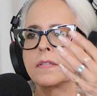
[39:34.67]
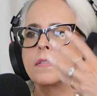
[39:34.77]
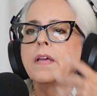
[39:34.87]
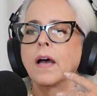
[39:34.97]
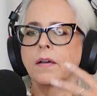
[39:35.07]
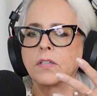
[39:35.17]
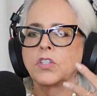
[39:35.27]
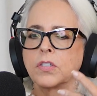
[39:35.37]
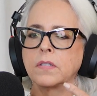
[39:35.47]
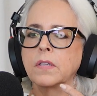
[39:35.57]

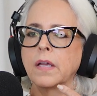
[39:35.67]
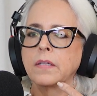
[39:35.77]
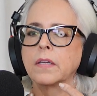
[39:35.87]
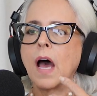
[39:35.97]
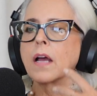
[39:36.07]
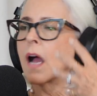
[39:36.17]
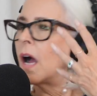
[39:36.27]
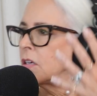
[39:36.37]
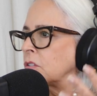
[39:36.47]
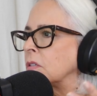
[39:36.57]
It's just, and not
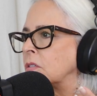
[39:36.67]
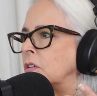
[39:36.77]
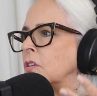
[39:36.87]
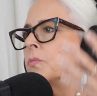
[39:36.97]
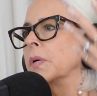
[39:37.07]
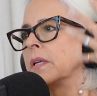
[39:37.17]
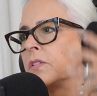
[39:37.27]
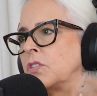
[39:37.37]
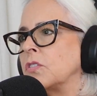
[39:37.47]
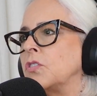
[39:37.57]
conscious to you, but
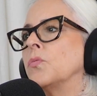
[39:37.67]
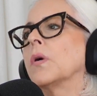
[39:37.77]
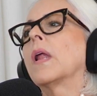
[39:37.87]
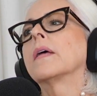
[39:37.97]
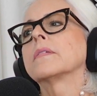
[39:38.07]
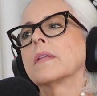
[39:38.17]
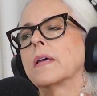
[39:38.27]
it's just, you realize things